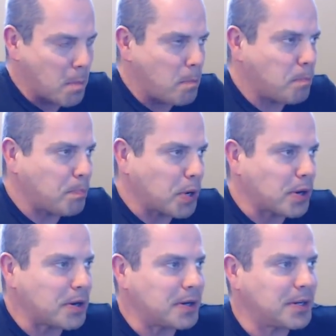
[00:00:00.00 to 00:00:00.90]
a
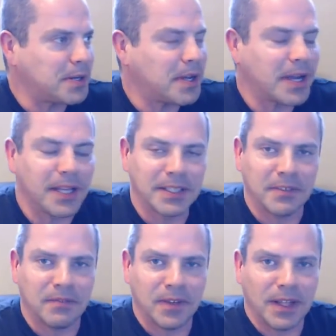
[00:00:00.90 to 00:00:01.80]
bird. I'd like to
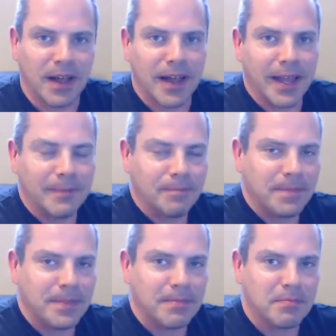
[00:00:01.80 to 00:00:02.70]
fly
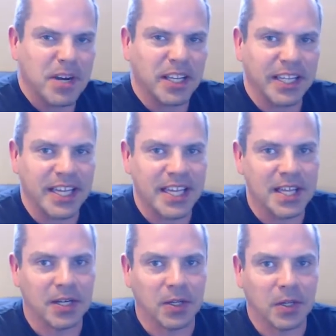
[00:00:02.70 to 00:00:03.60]
right, like an
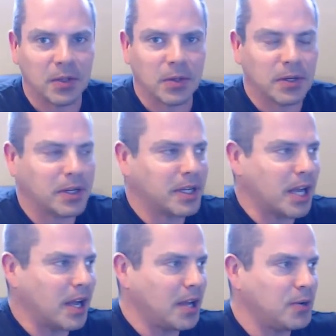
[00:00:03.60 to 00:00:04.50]
eagle or a
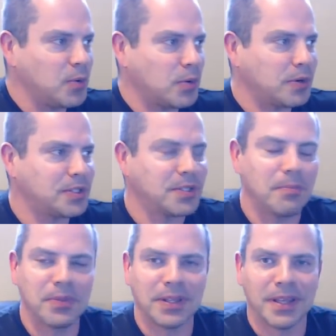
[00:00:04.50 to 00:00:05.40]
condor or
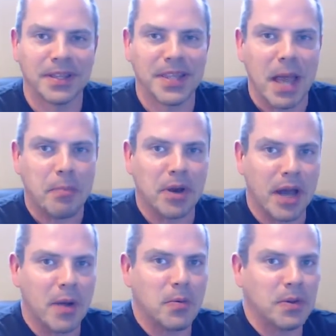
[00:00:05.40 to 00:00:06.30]
something like that. But
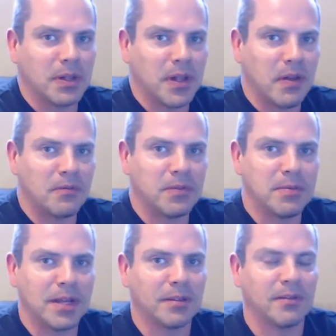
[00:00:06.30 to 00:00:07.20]
I would love to
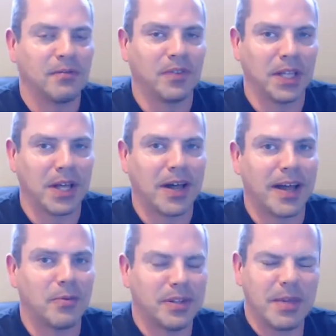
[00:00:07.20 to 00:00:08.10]
be able to fly.
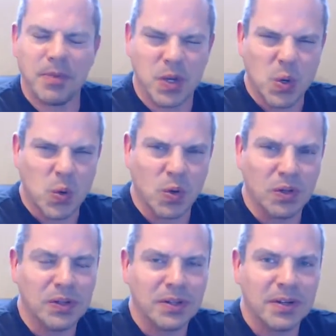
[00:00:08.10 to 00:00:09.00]
Wouldn't that be cool?
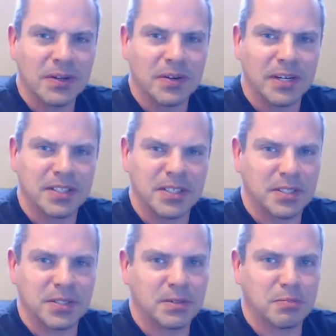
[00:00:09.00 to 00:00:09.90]
Right,
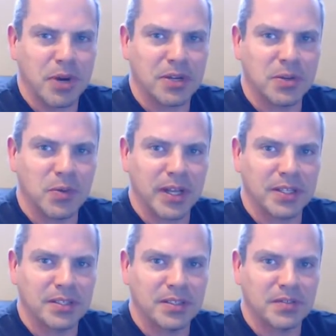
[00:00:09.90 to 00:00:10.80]
just spread your
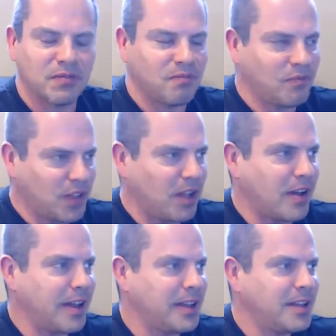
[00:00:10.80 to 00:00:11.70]
wings and just
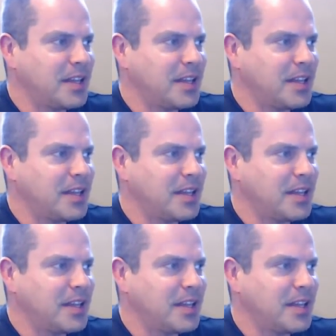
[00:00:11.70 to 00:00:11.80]
fly,